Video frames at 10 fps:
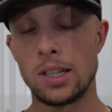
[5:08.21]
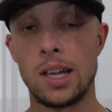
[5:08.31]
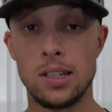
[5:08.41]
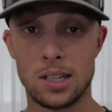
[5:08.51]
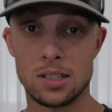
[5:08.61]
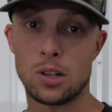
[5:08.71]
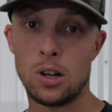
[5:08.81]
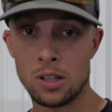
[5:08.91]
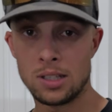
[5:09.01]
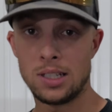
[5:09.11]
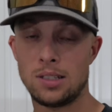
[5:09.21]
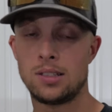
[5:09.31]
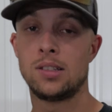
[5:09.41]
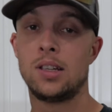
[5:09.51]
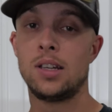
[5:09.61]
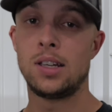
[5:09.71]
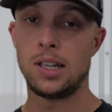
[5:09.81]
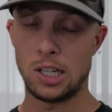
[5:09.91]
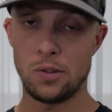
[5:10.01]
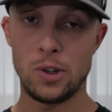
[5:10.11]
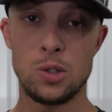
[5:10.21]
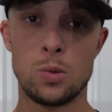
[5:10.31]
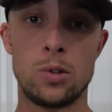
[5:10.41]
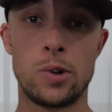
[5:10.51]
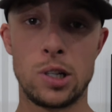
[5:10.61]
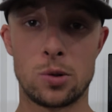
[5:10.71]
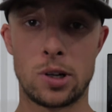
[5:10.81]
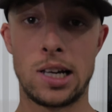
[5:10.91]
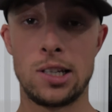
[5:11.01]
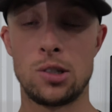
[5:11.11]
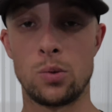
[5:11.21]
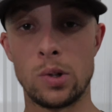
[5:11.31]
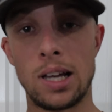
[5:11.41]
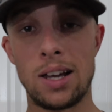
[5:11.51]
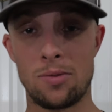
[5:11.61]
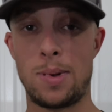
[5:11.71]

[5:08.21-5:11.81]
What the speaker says: And yes, all these individual wrench organizers will have